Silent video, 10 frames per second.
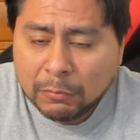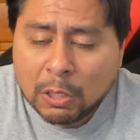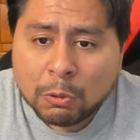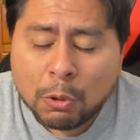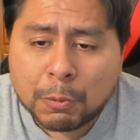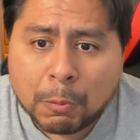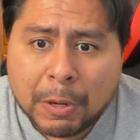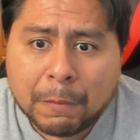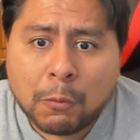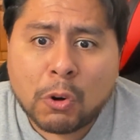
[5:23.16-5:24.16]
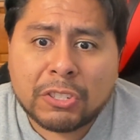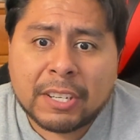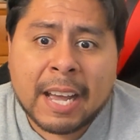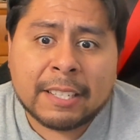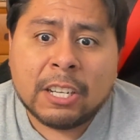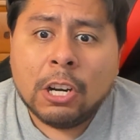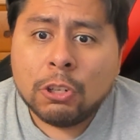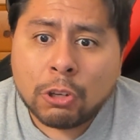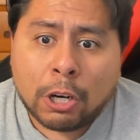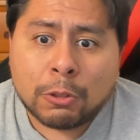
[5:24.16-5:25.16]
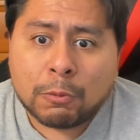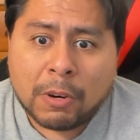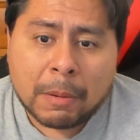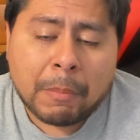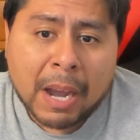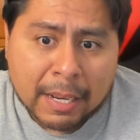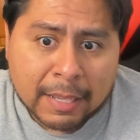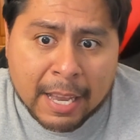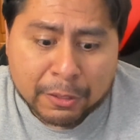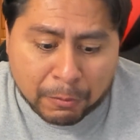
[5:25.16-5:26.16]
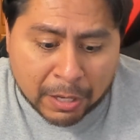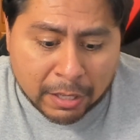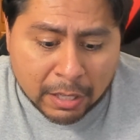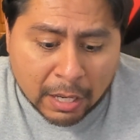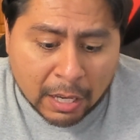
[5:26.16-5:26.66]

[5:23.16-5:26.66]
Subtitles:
Those were week 4 stats. Chargers were on a bye last week.